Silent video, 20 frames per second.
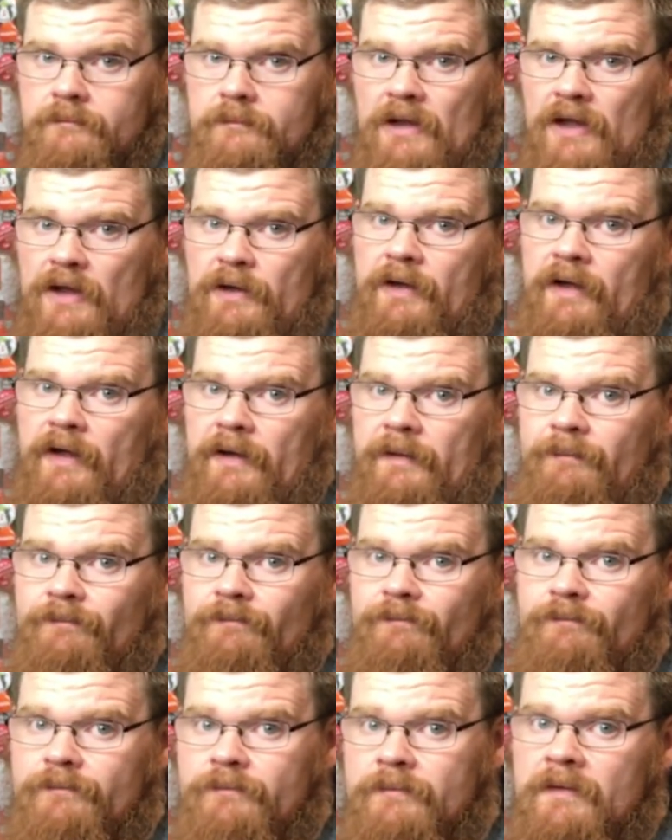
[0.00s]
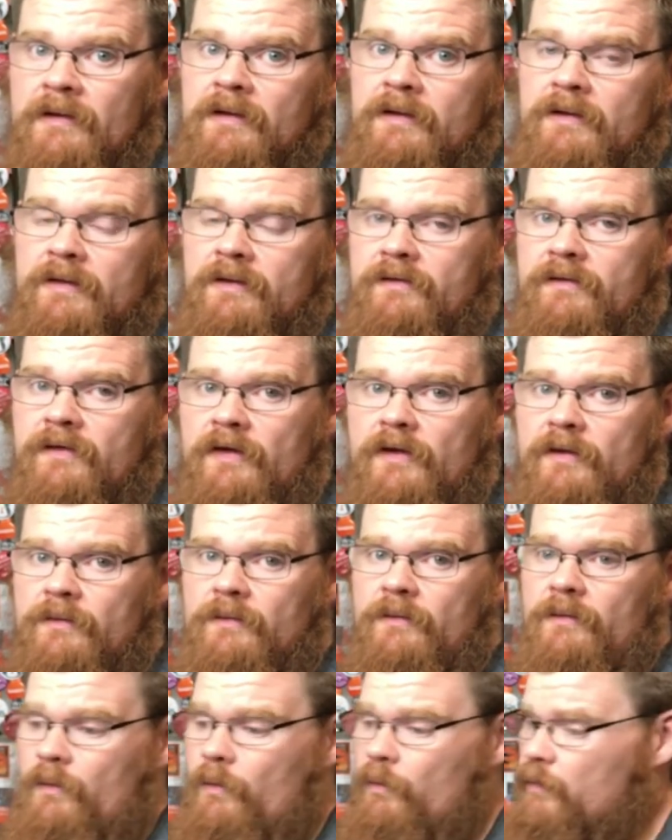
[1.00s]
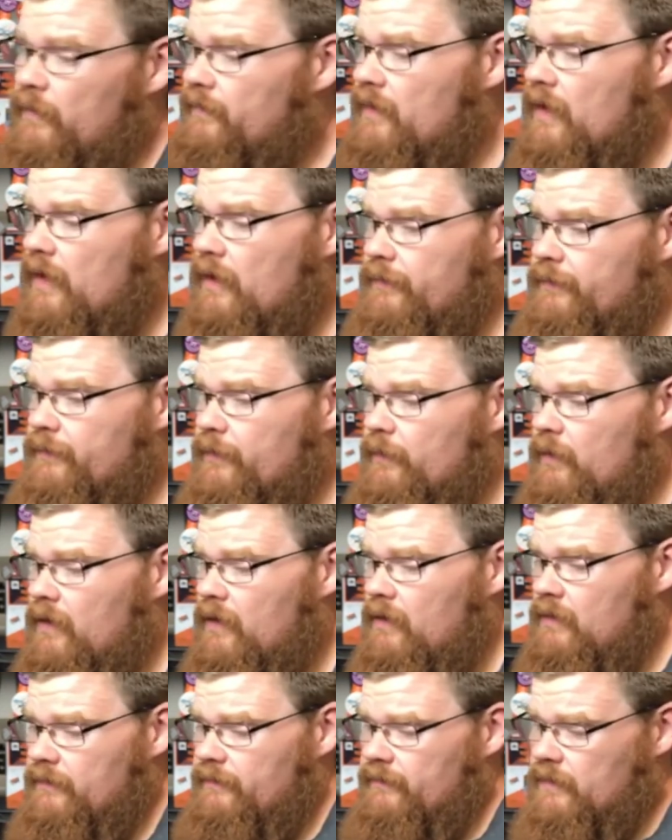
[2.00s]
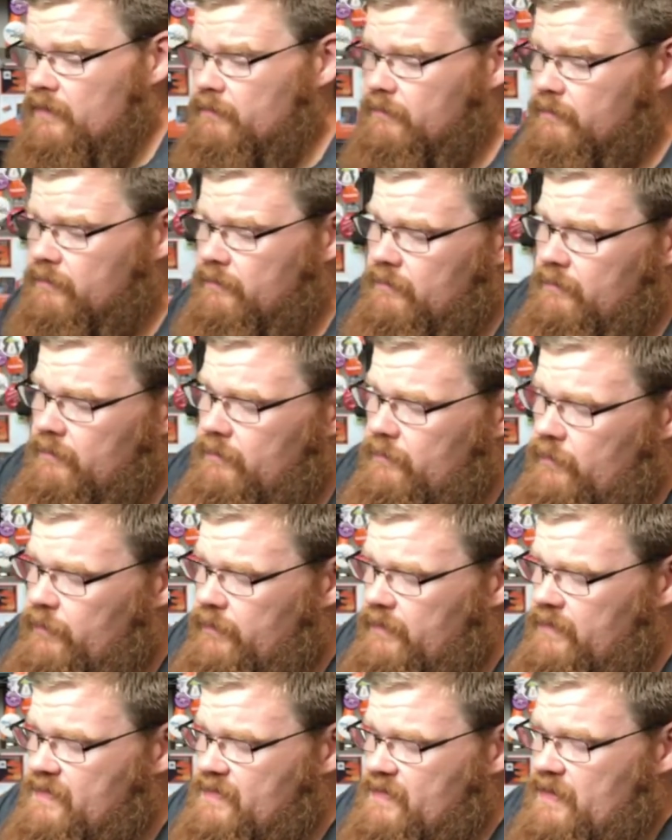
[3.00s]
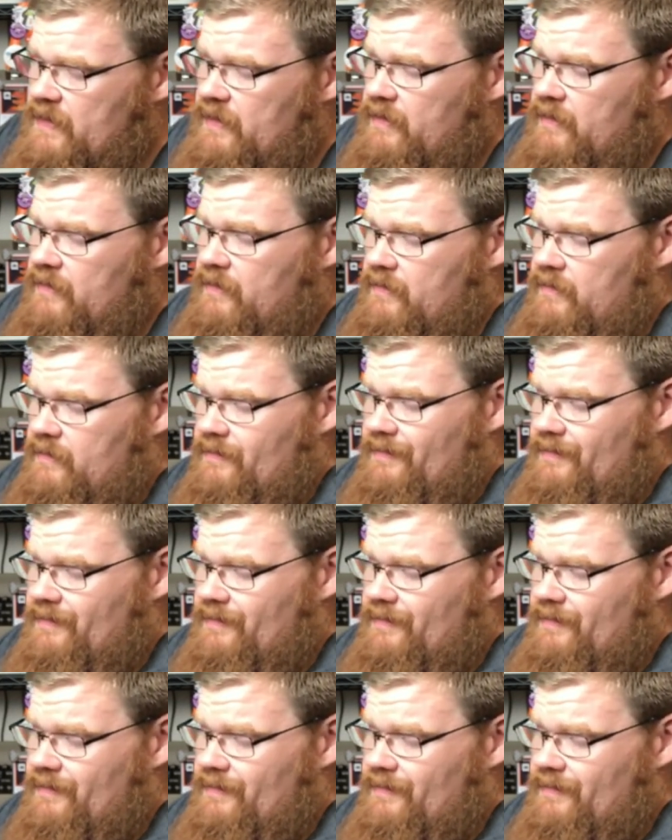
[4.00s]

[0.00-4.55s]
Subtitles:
Okay, so we've gone through all of them. You can see